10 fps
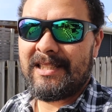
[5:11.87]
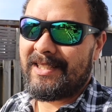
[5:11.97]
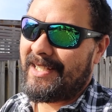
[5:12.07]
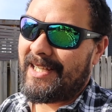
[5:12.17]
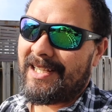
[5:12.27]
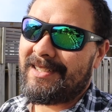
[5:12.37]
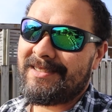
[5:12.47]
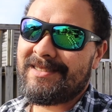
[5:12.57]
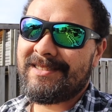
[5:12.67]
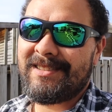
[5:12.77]

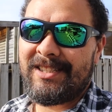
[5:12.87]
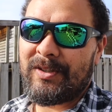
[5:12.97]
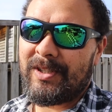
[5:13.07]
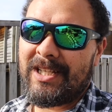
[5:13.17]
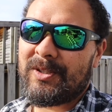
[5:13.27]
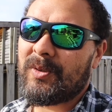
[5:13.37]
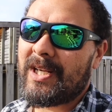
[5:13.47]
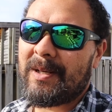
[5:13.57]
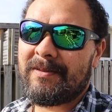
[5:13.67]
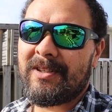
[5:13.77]
yeah, you don't want to get caught
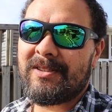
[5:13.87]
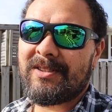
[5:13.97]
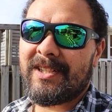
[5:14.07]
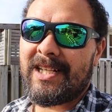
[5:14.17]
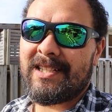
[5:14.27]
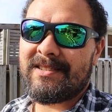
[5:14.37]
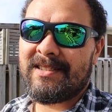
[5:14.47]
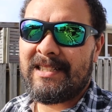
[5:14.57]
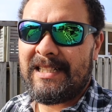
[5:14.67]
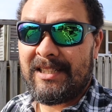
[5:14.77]
out with no tie downs.
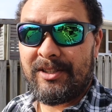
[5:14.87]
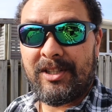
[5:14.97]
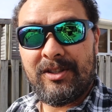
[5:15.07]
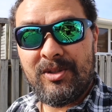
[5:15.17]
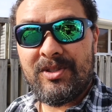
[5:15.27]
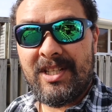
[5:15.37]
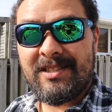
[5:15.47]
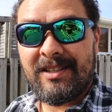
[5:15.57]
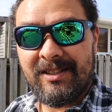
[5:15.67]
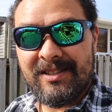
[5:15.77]
You can use these,
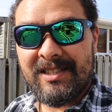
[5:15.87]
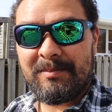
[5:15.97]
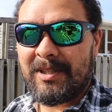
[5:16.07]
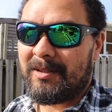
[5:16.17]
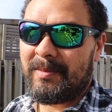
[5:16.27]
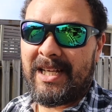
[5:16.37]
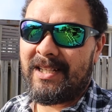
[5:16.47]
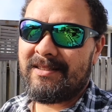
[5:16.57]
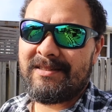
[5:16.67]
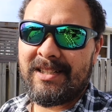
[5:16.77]
they got some, but oh man,
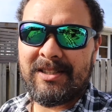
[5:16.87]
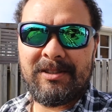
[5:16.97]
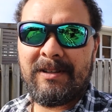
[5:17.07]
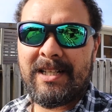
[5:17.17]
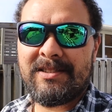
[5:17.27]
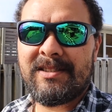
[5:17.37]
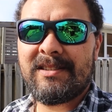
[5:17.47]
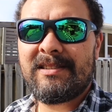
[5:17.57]
they're not the greatest.